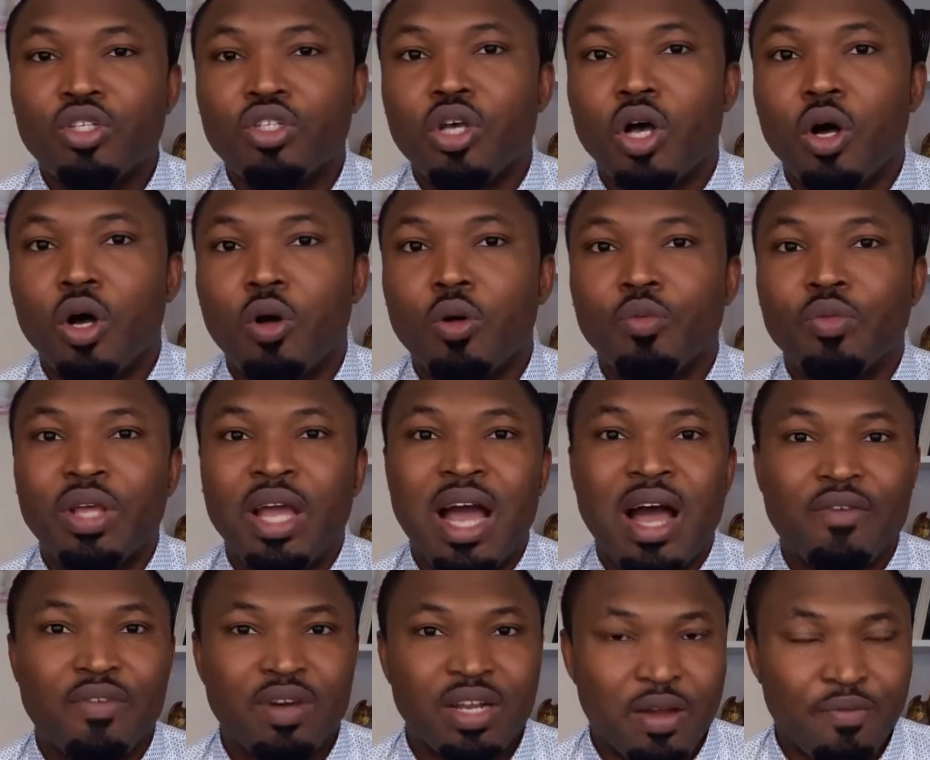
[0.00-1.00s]
So they
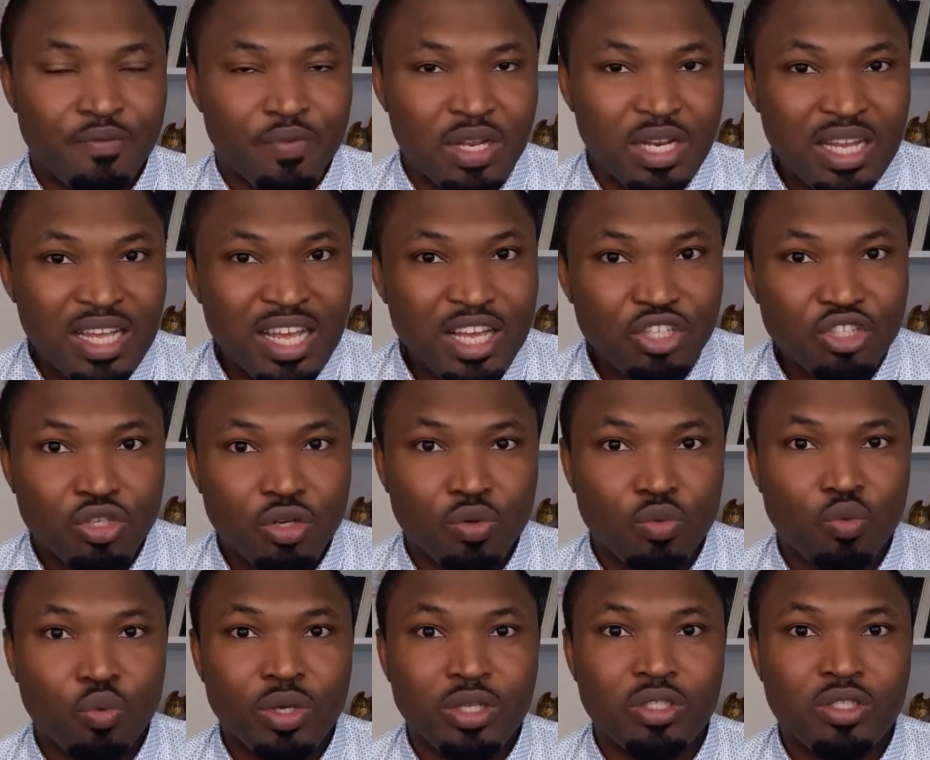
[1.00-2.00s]
have an
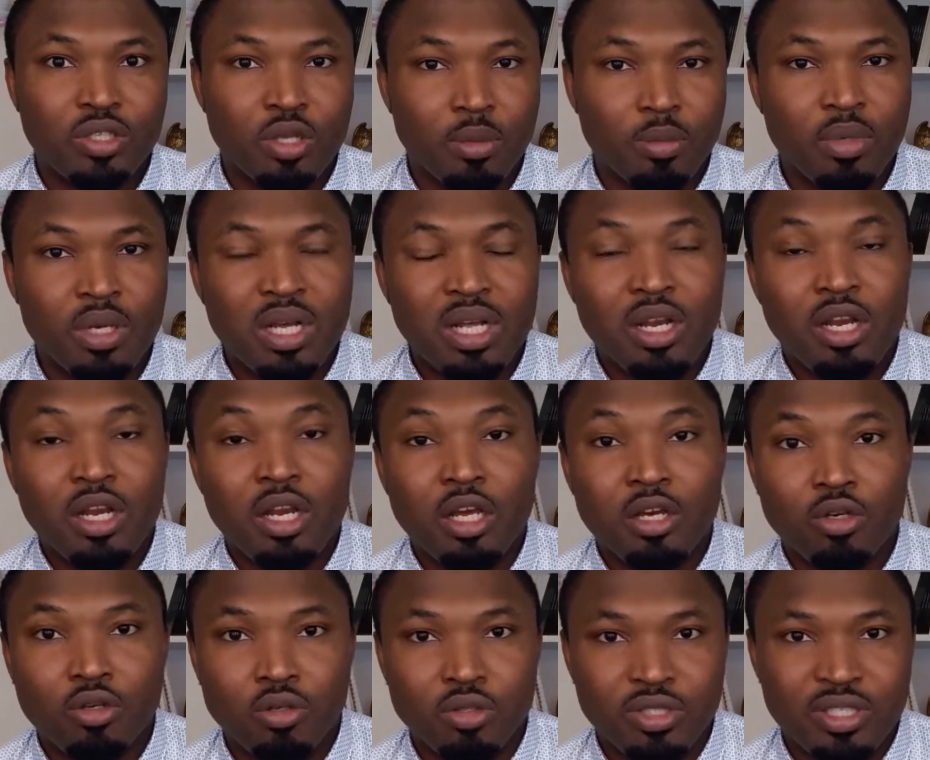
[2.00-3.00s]
affiliation with some
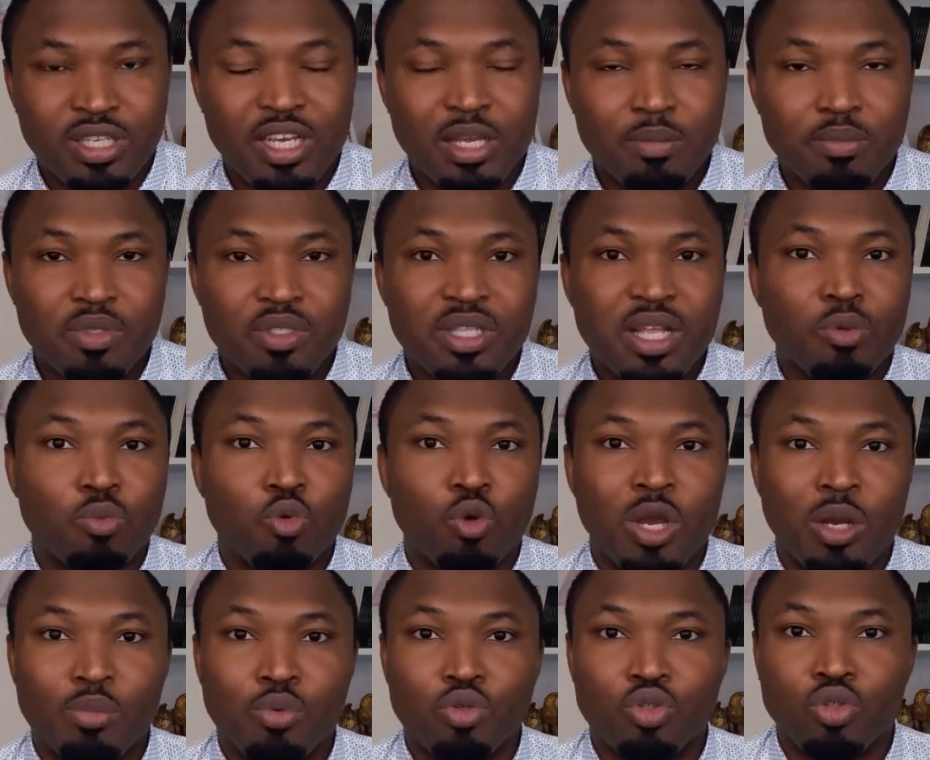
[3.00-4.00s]
legal teams that
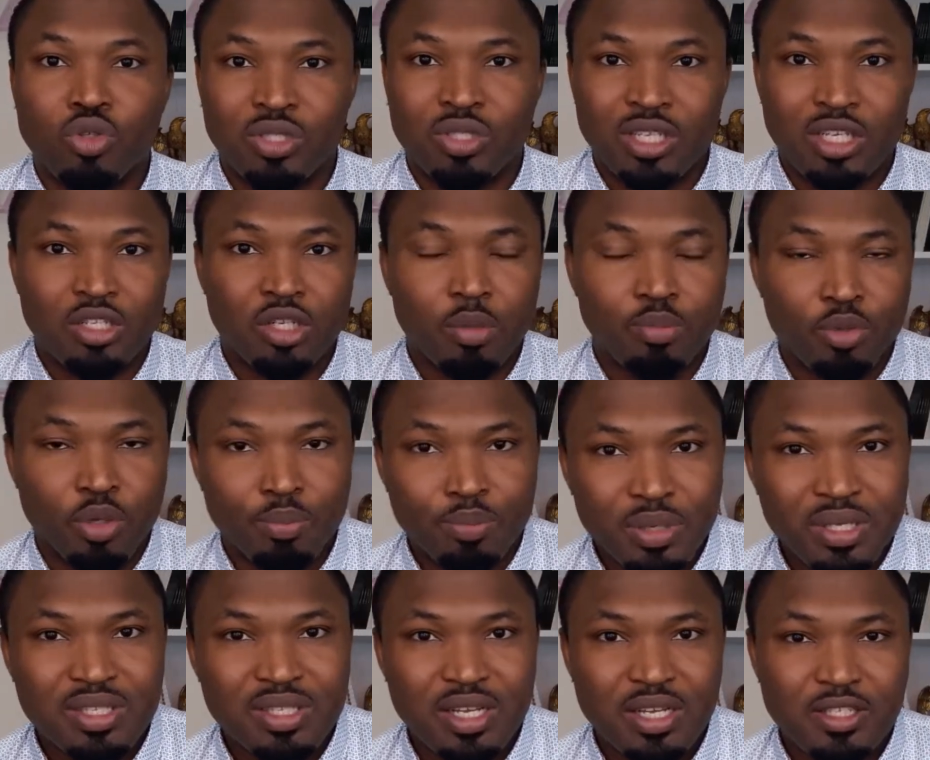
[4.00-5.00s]
were able to set up your
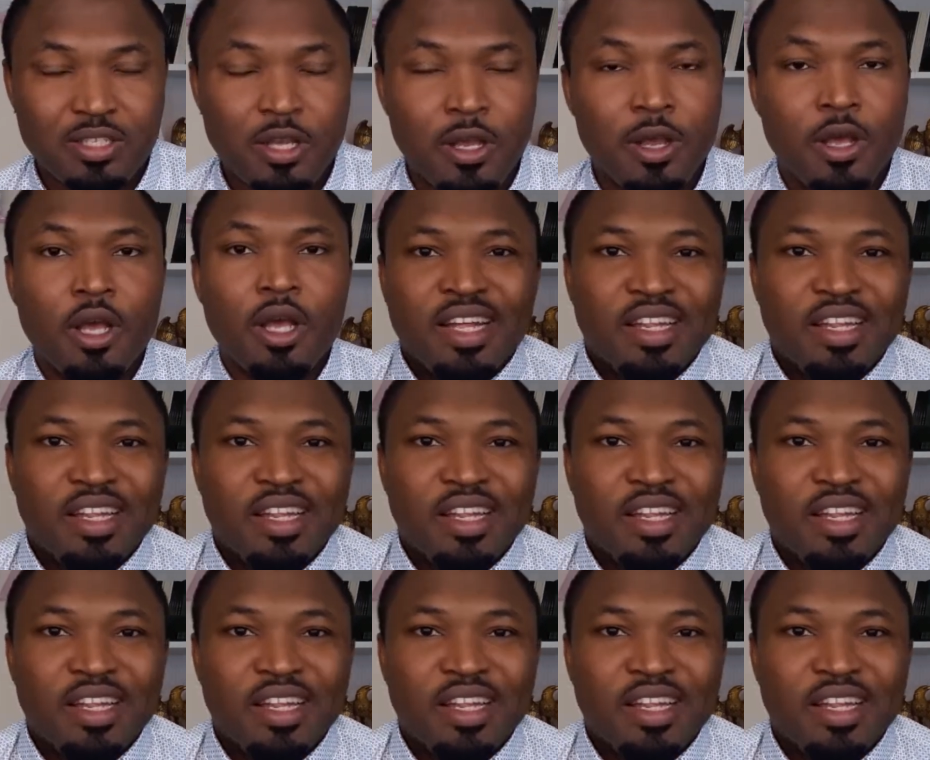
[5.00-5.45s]
business.